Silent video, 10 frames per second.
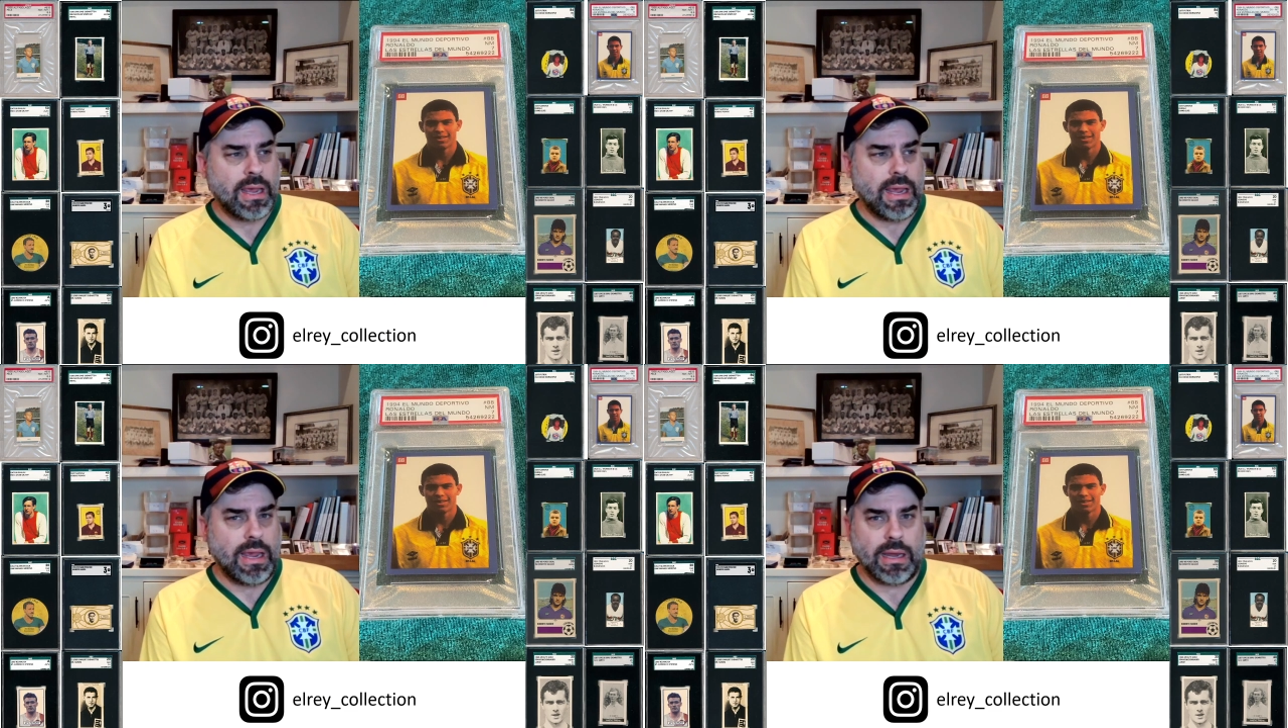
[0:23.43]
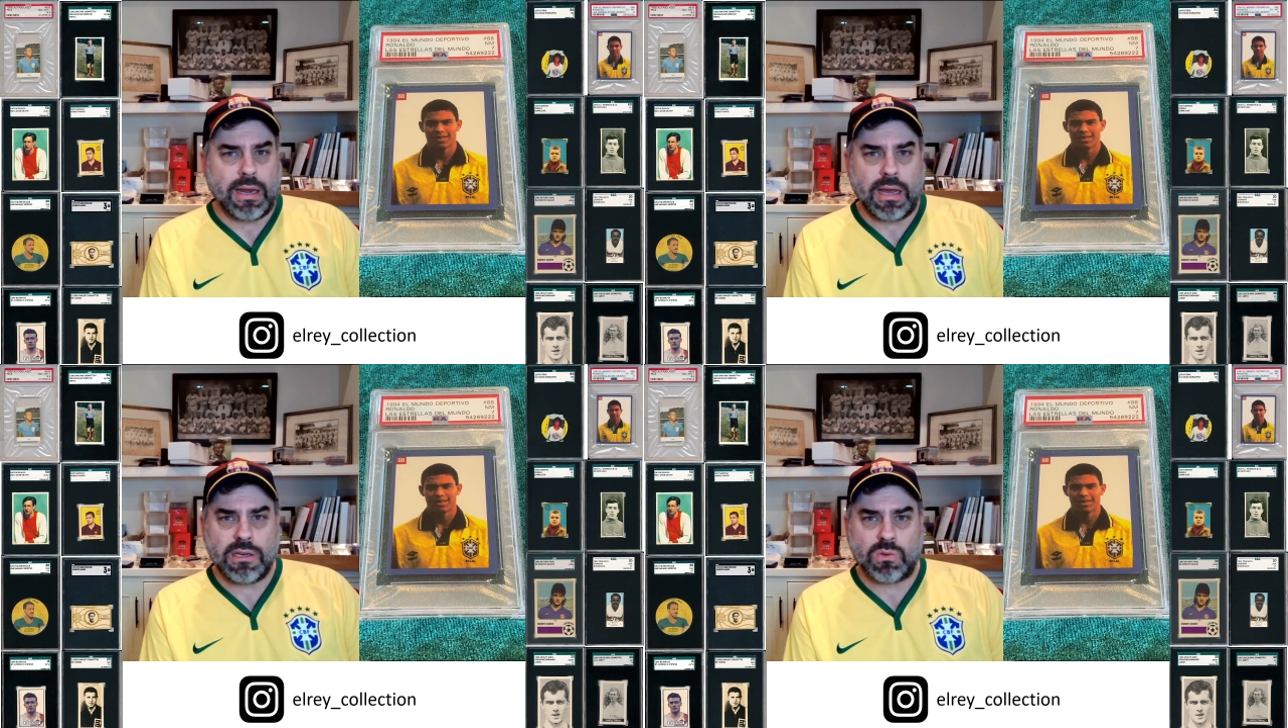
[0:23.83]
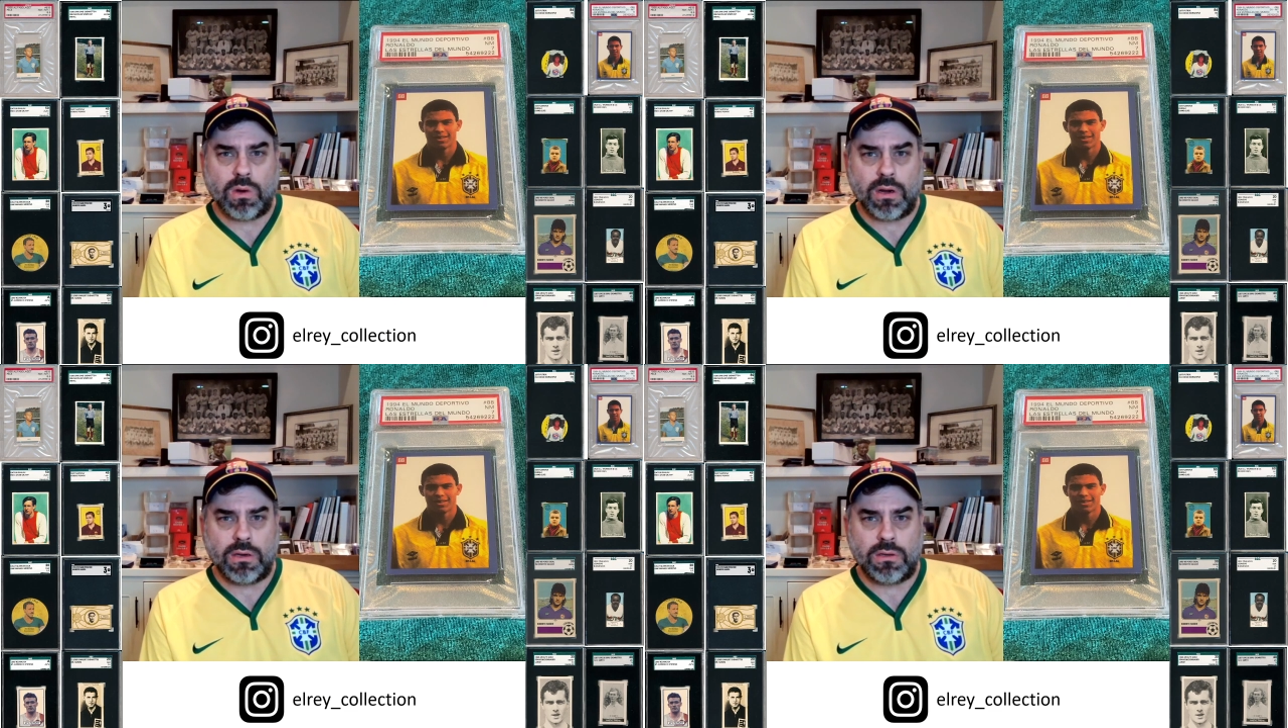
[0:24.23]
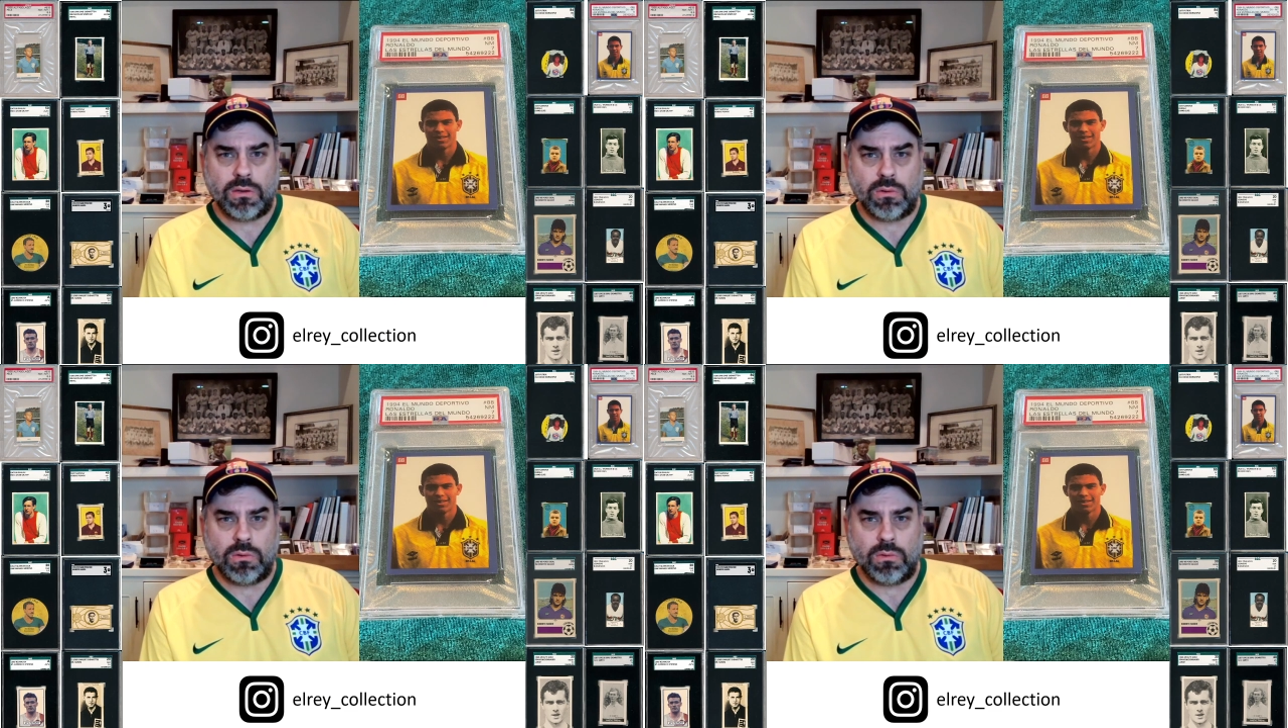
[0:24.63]
And I just wanted
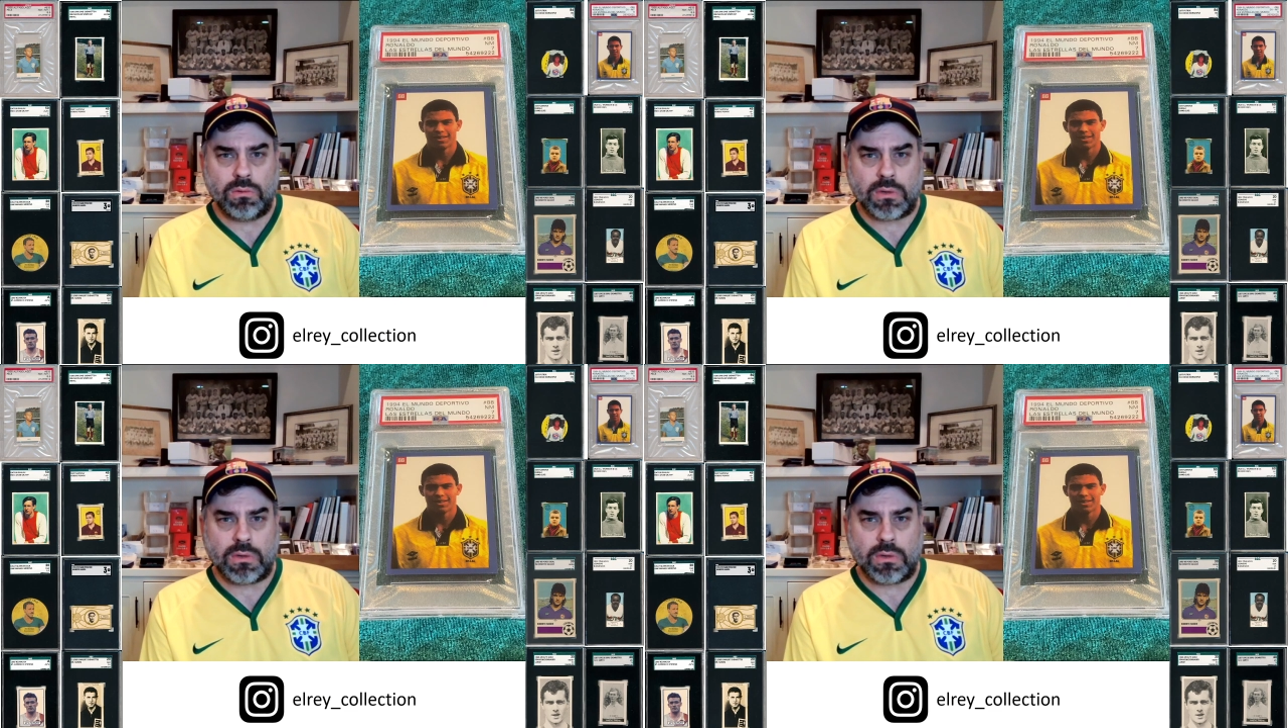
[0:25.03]
to